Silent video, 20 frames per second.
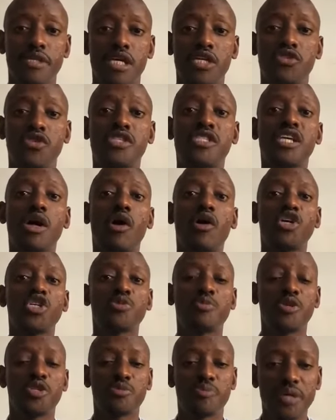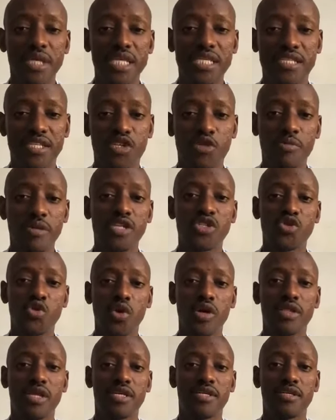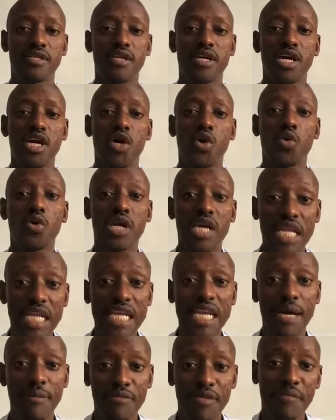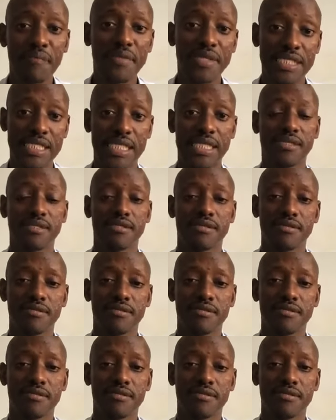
So it's our responsibility to make sure that we clean up the business,